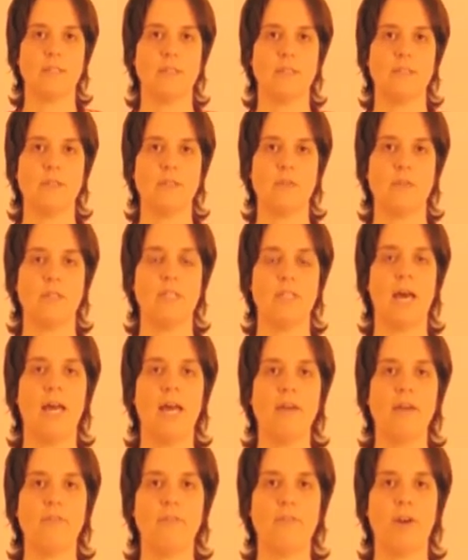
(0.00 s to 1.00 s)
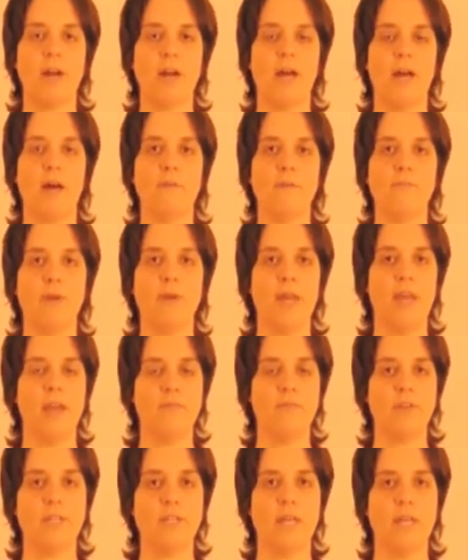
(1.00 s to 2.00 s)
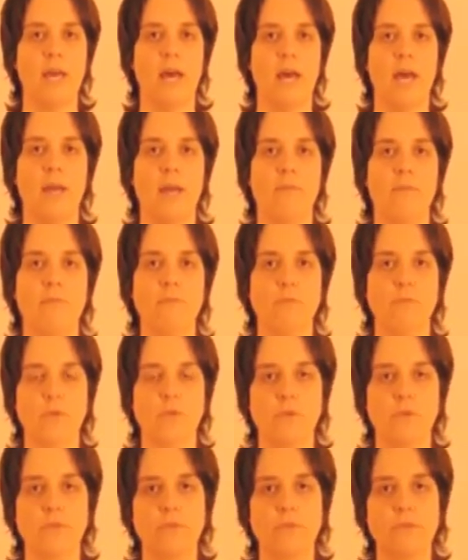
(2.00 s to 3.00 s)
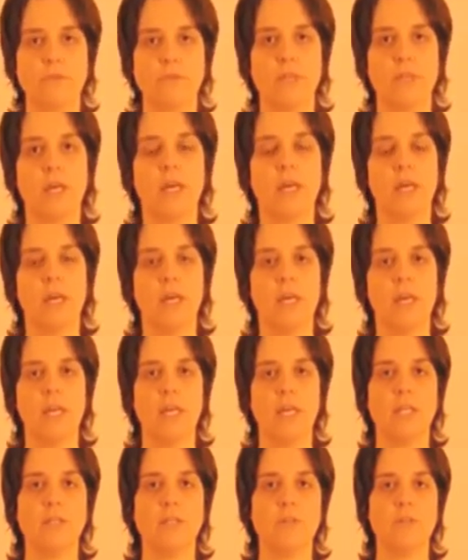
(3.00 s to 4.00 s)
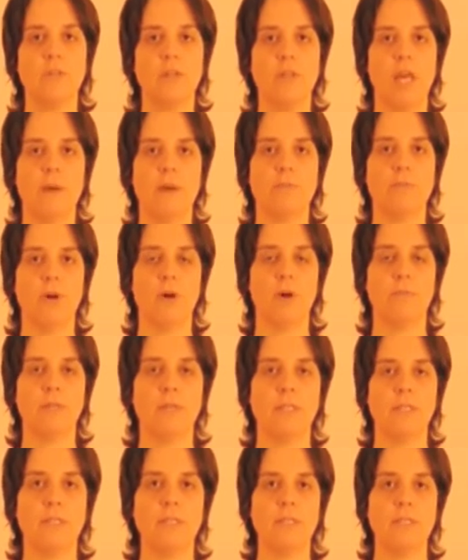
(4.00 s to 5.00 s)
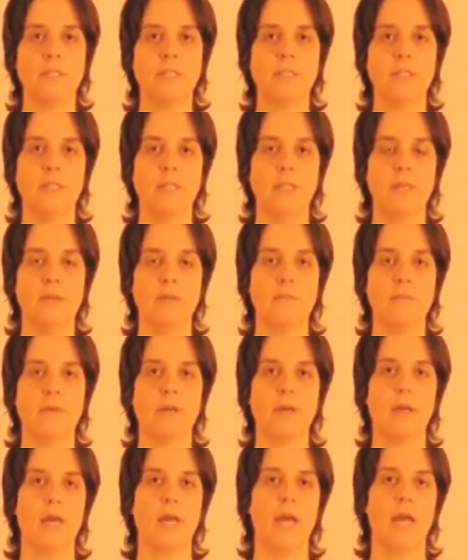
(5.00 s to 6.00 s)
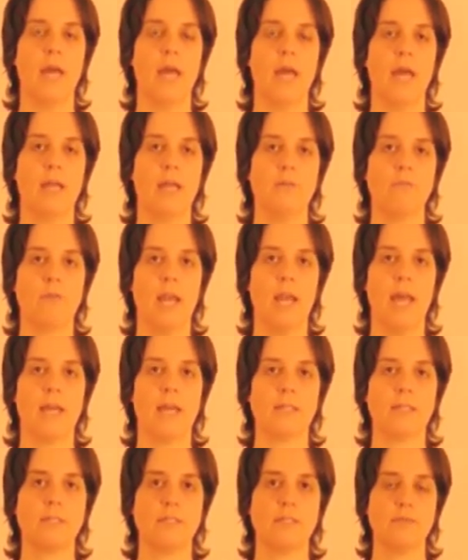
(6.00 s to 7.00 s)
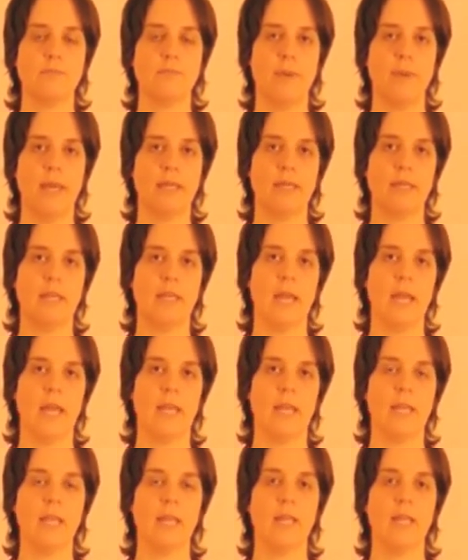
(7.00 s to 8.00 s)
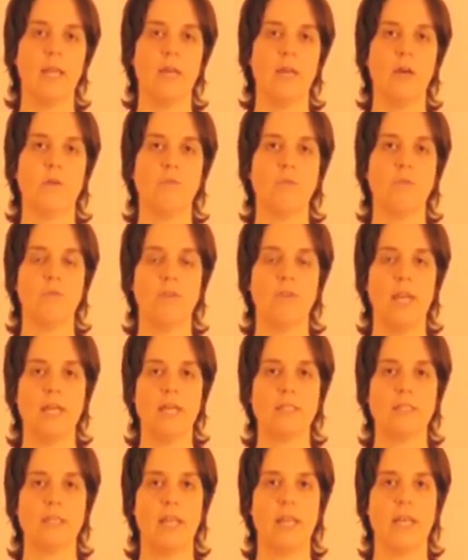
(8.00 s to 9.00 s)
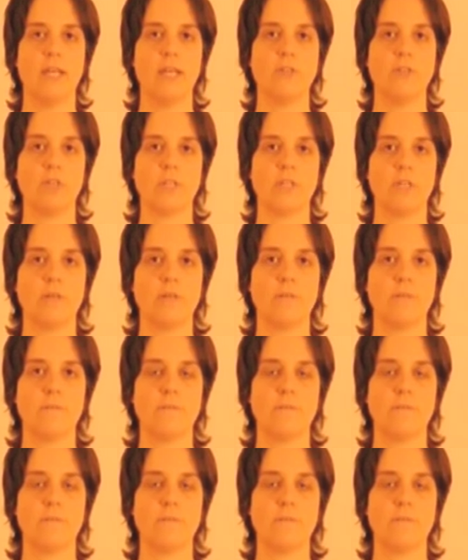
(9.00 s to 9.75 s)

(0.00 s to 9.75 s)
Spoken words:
So the diaphragm every time moves into the abdomen deep and relaxes back again with the exhalation.